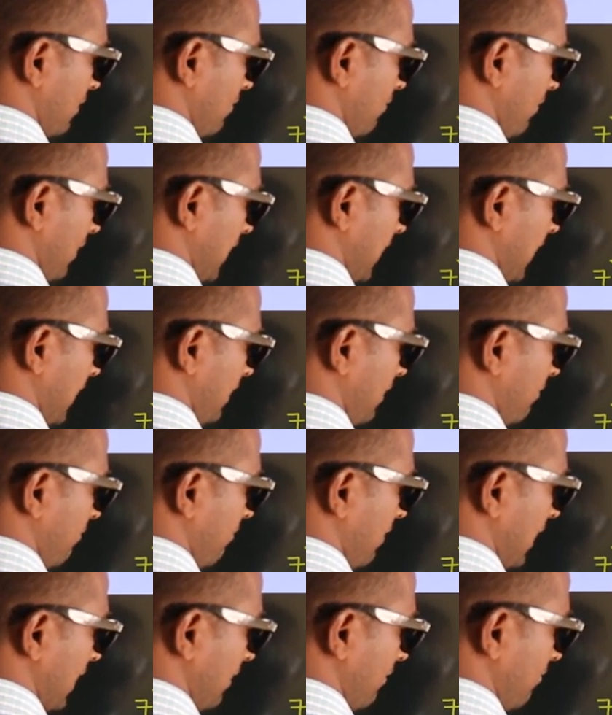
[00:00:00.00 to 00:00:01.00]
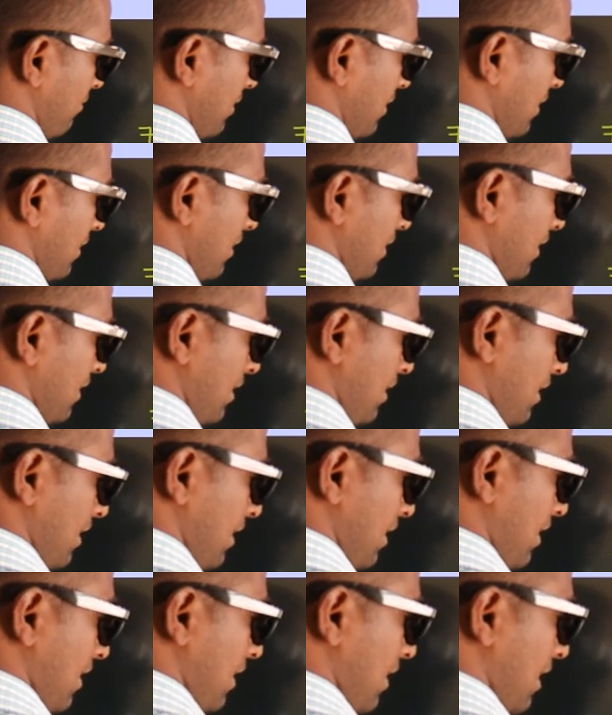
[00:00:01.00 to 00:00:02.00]
we get 5.
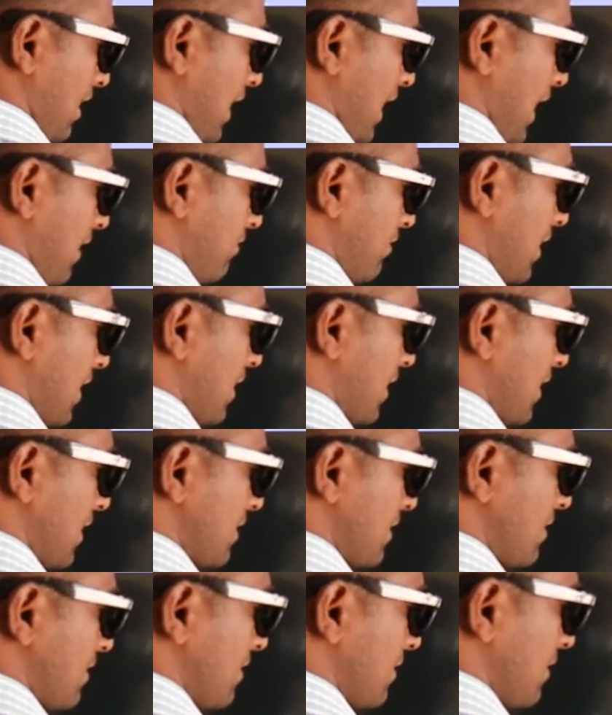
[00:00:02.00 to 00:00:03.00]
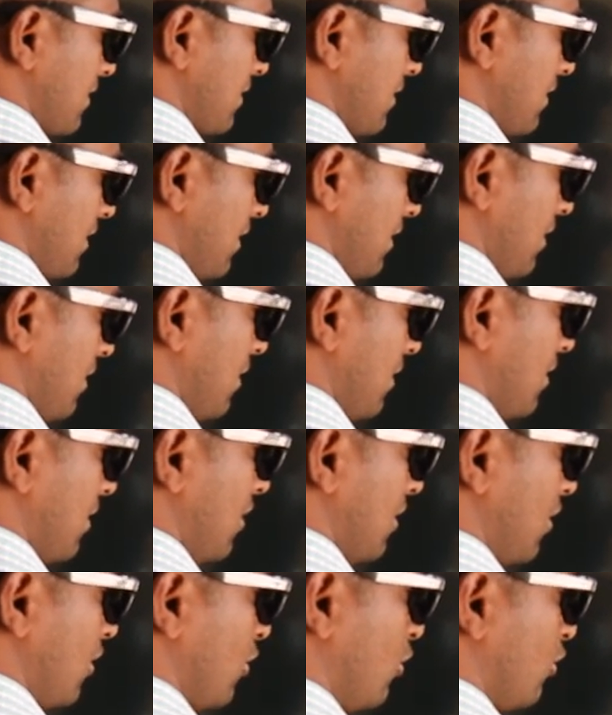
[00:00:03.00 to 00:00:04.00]
After this,
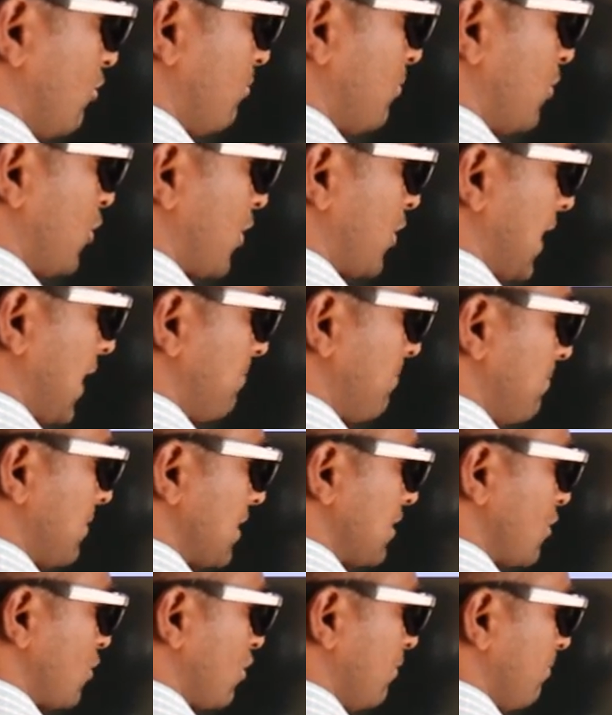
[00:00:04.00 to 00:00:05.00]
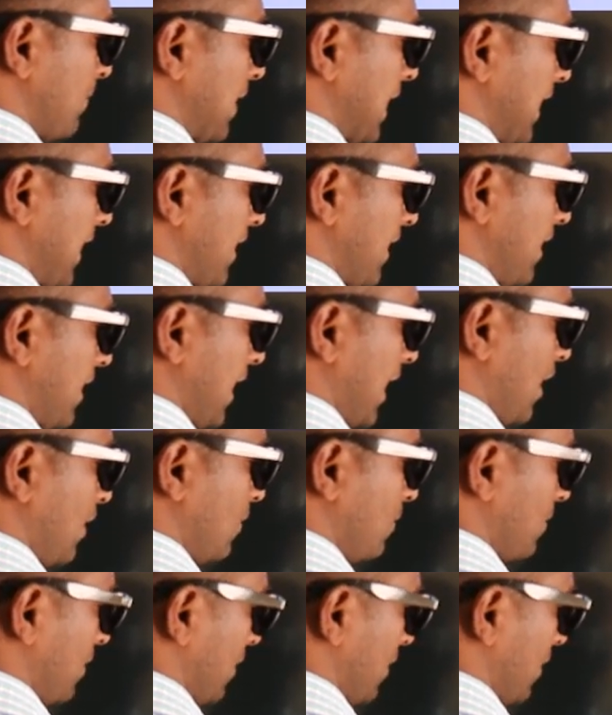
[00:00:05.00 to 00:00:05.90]
no more numbers to bring it down.